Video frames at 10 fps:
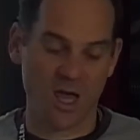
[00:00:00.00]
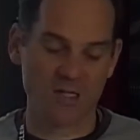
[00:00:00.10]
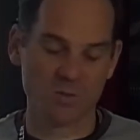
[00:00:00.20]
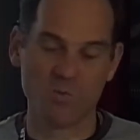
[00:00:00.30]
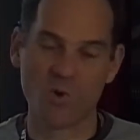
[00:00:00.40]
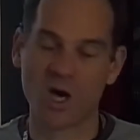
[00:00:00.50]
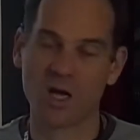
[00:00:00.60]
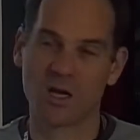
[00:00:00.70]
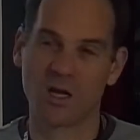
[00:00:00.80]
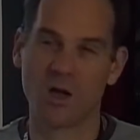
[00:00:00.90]
as we
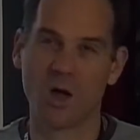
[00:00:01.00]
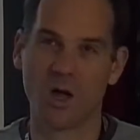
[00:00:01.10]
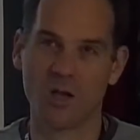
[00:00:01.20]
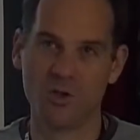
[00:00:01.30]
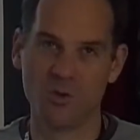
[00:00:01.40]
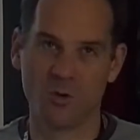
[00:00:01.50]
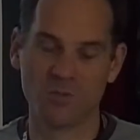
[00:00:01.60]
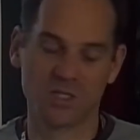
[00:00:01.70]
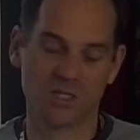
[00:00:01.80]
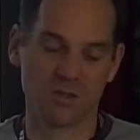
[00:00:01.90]
write a new
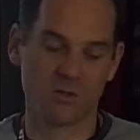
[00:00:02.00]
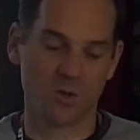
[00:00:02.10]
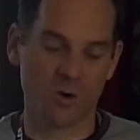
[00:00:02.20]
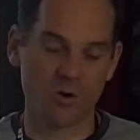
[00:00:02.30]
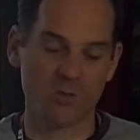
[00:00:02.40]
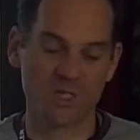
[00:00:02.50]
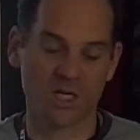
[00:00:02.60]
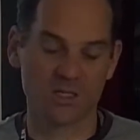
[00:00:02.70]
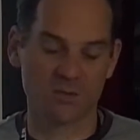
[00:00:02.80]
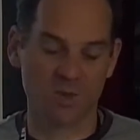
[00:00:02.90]
object into an old
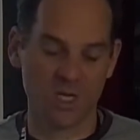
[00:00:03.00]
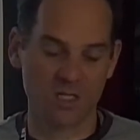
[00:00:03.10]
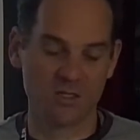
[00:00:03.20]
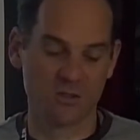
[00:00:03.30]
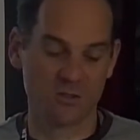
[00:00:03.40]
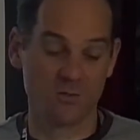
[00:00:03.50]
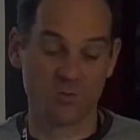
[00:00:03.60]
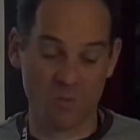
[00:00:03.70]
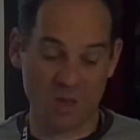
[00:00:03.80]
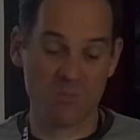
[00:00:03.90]
object, we need to
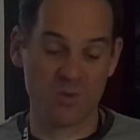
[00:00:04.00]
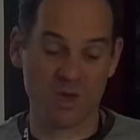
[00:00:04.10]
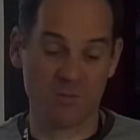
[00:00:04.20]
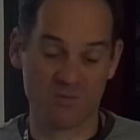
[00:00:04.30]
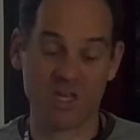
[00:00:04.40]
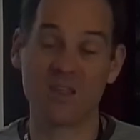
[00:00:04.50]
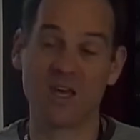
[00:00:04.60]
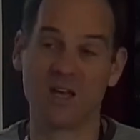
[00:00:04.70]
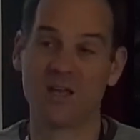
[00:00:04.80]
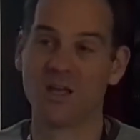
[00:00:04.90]
remember that we've done
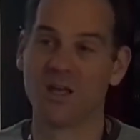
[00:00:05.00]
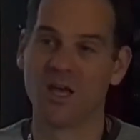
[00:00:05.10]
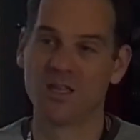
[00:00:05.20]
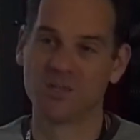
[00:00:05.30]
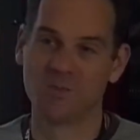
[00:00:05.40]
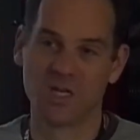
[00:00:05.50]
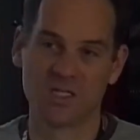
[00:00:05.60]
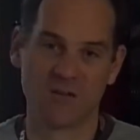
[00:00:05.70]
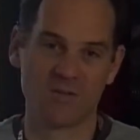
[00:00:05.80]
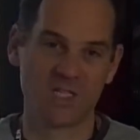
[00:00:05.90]
that. And this means
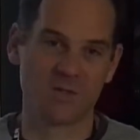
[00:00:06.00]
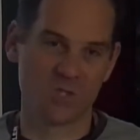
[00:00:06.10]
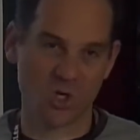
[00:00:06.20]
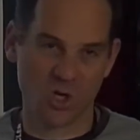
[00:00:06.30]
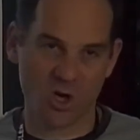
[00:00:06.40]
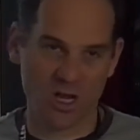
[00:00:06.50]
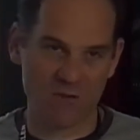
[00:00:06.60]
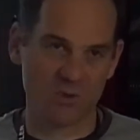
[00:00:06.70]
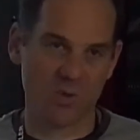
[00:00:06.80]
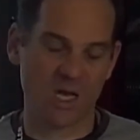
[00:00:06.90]
that I need to insert code
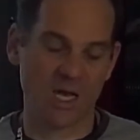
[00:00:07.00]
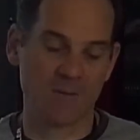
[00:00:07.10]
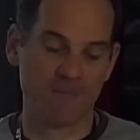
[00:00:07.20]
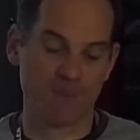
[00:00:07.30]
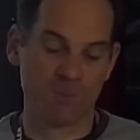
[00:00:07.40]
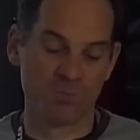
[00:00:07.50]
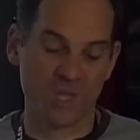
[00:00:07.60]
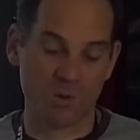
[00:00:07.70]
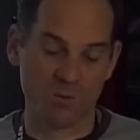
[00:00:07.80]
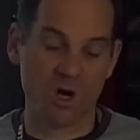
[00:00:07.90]
everywhere
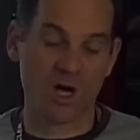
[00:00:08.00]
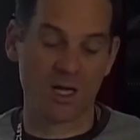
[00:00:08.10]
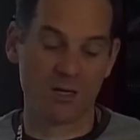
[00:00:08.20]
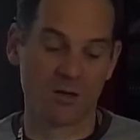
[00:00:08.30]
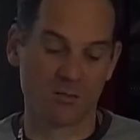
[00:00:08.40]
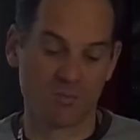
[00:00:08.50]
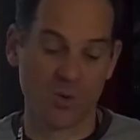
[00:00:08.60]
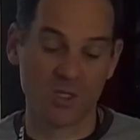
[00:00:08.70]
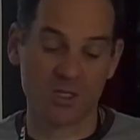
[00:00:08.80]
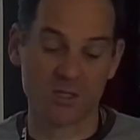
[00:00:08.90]
that we write
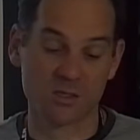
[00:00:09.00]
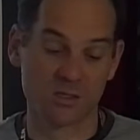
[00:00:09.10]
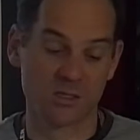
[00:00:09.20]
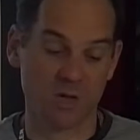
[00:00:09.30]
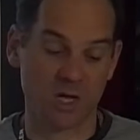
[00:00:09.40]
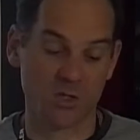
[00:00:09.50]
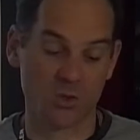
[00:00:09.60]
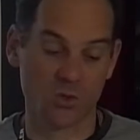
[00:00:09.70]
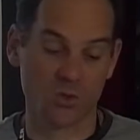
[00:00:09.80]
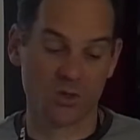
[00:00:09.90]
pointers to make
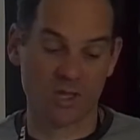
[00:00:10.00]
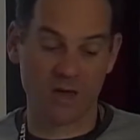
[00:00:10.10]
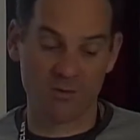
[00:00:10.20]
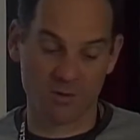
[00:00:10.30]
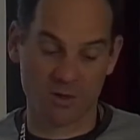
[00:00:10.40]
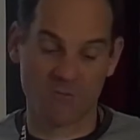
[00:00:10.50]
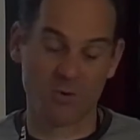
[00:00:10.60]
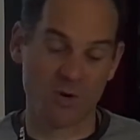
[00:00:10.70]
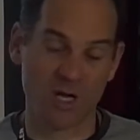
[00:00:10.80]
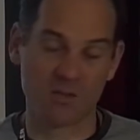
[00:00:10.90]
sure that if
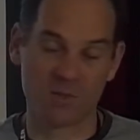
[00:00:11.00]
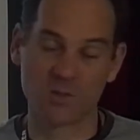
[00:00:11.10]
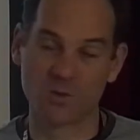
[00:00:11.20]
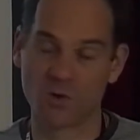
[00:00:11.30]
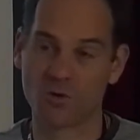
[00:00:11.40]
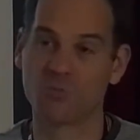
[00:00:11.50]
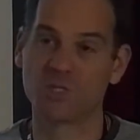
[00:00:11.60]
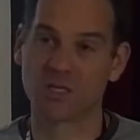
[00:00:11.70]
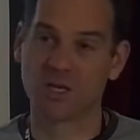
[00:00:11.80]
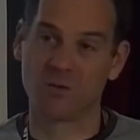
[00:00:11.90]
we're writing them into an old
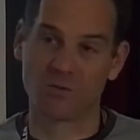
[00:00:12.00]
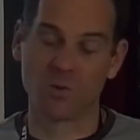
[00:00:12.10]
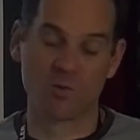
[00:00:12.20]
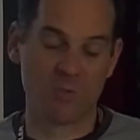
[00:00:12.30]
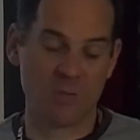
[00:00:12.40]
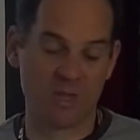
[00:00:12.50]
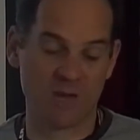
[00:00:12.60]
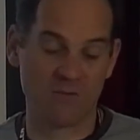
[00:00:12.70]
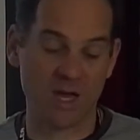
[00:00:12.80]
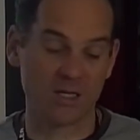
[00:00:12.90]
object, that we remember
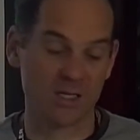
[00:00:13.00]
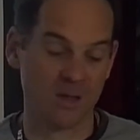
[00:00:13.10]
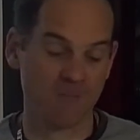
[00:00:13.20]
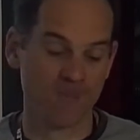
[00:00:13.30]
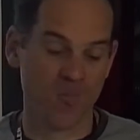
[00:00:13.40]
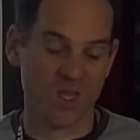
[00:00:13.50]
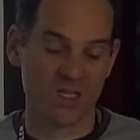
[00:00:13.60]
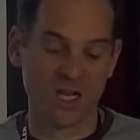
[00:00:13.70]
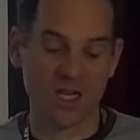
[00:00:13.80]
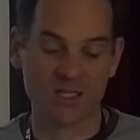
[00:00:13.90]
that fact. So
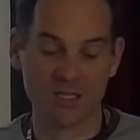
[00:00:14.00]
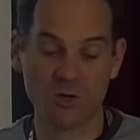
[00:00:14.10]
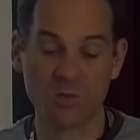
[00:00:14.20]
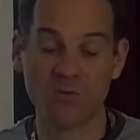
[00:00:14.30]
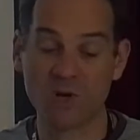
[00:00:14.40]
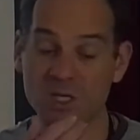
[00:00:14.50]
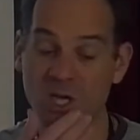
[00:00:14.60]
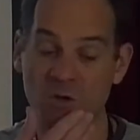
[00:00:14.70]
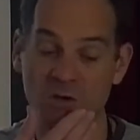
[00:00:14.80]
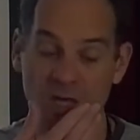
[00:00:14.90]
that adds a little bit of
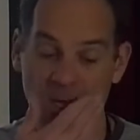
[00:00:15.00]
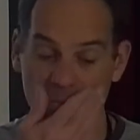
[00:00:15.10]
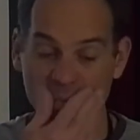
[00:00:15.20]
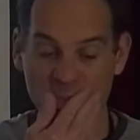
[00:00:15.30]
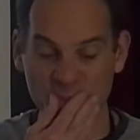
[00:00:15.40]
runtime overhead.